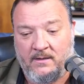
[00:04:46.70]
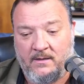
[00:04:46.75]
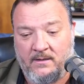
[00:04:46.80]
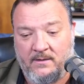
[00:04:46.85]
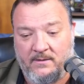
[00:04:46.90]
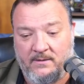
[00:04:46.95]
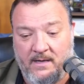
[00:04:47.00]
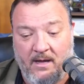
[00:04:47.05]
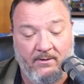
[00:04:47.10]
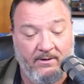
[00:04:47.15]

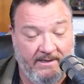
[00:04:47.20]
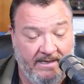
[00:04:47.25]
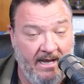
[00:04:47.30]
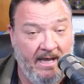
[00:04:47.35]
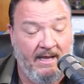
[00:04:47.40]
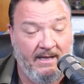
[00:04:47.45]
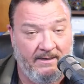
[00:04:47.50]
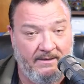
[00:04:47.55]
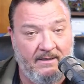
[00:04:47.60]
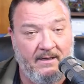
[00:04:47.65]
Now,
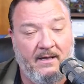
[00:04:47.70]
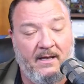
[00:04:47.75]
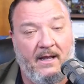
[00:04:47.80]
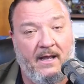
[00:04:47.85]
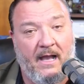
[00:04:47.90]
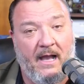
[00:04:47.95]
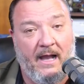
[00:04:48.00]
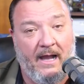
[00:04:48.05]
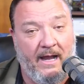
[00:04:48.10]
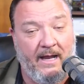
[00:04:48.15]
again,
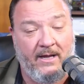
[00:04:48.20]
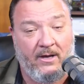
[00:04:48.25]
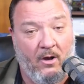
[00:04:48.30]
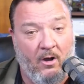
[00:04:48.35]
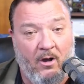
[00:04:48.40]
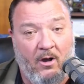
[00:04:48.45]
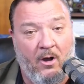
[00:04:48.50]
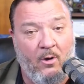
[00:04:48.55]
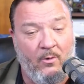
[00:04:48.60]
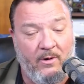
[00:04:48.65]
I
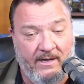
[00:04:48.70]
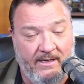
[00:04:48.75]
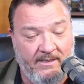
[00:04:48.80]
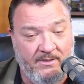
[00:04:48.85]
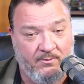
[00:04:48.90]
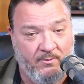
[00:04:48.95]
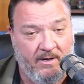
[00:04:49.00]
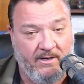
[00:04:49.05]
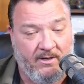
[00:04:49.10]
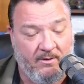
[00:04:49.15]
always
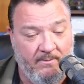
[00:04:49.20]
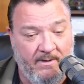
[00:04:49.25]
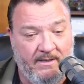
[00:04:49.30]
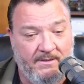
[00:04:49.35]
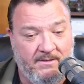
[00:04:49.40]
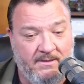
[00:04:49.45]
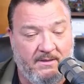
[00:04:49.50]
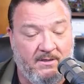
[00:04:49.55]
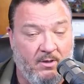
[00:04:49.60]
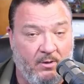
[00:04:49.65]
recommend
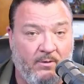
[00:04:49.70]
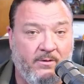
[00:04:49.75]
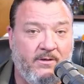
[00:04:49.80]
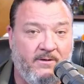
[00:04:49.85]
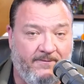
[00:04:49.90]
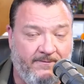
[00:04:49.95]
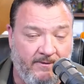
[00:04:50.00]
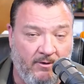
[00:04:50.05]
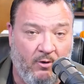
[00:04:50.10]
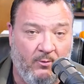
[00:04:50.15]
security
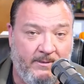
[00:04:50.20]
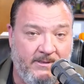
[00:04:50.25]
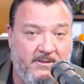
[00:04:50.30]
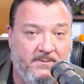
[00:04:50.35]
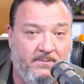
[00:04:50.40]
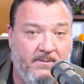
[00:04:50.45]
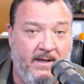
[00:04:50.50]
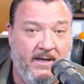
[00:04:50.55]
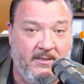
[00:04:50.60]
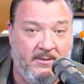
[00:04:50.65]
film as
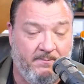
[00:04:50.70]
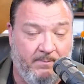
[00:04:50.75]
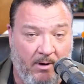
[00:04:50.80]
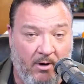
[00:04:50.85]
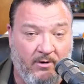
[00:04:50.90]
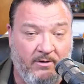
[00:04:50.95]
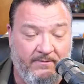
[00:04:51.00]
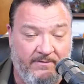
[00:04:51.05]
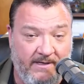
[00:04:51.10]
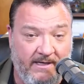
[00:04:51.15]

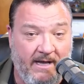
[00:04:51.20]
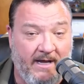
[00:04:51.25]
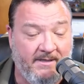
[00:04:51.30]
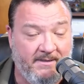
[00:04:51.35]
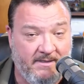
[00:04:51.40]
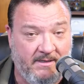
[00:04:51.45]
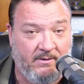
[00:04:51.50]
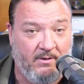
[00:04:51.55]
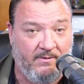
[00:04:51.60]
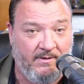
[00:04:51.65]
part of the
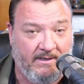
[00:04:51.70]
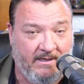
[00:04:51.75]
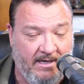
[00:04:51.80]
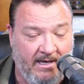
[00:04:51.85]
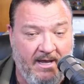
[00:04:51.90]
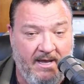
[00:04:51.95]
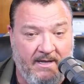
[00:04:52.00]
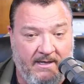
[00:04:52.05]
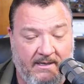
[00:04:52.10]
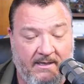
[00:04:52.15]
icing on the
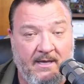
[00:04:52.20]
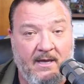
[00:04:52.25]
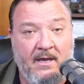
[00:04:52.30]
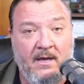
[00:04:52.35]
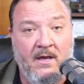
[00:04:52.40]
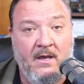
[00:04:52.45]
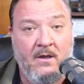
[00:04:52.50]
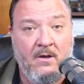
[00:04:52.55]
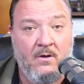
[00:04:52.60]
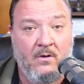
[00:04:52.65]
cake.
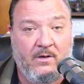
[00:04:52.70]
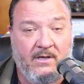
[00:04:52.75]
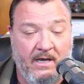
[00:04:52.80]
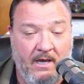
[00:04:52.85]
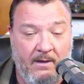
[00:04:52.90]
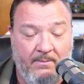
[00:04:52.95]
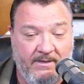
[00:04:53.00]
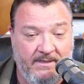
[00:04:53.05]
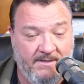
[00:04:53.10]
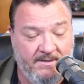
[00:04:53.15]
Okay.
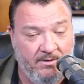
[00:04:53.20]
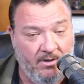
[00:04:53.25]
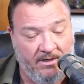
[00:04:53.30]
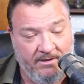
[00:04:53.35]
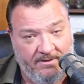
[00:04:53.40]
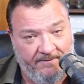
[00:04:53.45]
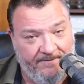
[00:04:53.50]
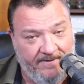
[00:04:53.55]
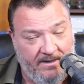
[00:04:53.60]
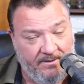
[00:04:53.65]
But it's not
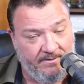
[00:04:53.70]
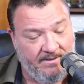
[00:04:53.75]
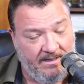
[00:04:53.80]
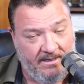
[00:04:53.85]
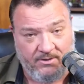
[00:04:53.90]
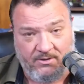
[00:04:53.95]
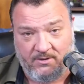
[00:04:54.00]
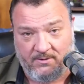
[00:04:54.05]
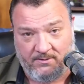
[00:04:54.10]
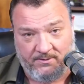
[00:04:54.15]
the
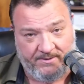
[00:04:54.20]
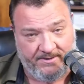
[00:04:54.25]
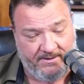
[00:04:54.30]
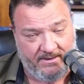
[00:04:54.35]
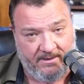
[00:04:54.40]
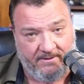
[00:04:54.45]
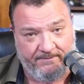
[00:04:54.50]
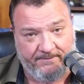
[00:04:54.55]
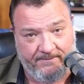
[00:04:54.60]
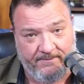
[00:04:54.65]
foundational
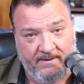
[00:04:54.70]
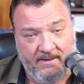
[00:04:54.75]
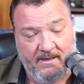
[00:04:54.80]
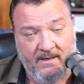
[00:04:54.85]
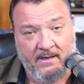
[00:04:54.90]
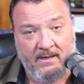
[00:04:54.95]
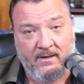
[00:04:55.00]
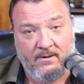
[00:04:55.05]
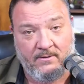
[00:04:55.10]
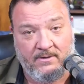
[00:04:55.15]
stuff.
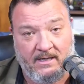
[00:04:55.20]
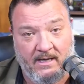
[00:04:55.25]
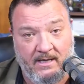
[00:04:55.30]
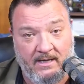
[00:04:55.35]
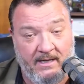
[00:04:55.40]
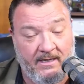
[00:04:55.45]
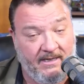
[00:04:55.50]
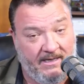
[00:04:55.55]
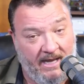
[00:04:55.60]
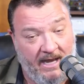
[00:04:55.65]
Okay.
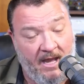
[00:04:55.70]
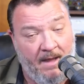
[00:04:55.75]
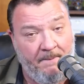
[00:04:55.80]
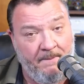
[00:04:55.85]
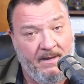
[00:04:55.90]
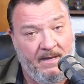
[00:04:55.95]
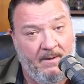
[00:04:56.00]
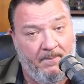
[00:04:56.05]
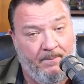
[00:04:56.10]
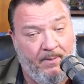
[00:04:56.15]
It can
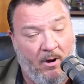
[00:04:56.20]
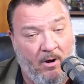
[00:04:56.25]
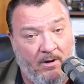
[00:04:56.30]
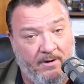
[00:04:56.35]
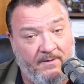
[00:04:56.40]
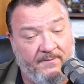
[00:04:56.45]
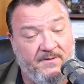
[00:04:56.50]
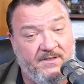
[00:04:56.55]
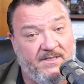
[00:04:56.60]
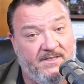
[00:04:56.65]
be a part
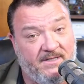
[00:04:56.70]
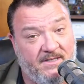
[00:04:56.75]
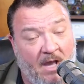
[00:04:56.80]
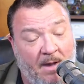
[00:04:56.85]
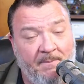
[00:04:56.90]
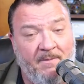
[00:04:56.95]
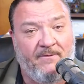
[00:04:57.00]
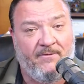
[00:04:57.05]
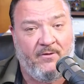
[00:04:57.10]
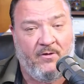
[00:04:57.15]
of some
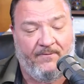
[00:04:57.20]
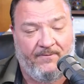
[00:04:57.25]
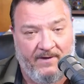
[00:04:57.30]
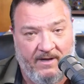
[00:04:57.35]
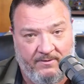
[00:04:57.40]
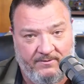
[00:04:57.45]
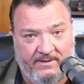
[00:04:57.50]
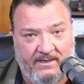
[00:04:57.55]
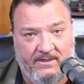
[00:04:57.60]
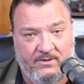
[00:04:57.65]
of your
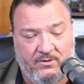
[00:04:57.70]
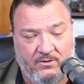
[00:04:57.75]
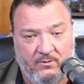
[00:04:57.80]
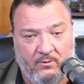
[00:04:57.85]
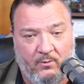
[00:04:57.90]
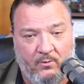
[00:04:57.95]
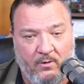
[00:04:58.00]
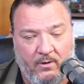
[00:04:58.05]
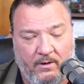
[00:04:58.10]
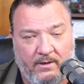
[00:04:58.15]
foundational
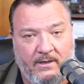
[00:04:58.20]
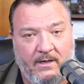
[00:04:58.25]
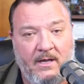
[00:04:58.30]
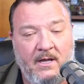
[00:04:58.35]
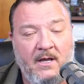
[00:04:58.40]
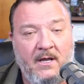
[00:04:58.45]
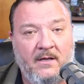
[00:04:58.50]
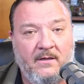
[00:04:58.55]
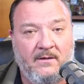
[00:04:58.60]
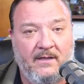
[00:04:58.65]
work,
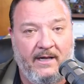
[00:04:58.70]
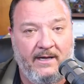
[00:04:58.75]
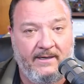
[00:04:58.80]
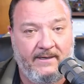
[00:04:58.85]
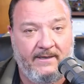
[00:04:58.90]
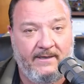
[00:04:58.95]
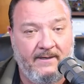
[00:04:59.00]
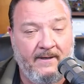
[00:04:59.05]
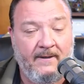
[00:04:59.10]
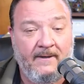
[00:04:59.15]

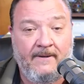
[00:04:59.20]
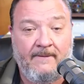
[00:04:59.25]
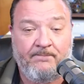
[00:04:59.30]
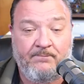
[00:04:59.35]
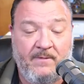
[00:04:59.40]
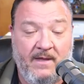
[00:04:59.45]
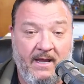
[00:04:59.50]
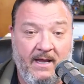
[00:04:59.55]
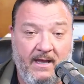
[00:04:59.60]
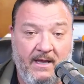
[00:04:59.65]
like,
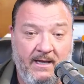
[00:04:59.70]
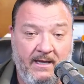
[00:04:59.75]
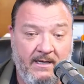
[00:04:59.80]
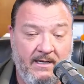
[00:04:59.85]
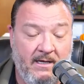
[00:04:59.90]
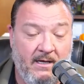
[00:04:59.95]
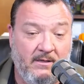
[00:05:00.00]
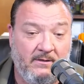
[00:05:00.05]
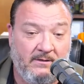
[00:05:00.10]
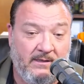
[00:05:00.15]
hey,
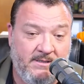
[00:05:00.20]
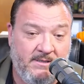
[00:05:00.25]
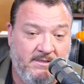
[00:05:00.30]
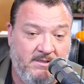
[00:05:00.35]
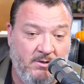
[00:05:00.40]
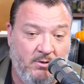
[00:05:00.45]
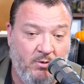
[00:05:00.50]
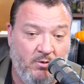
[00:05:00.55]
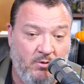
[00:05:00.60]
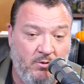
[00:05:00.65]
let's
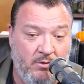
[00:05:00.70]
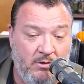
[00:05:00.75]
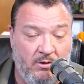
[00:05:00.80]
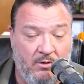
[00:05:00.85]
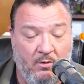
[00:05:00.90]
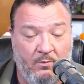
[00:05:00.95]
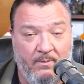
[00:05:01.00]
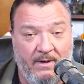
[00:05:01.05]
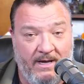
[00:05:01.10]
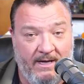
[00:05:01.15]
do your main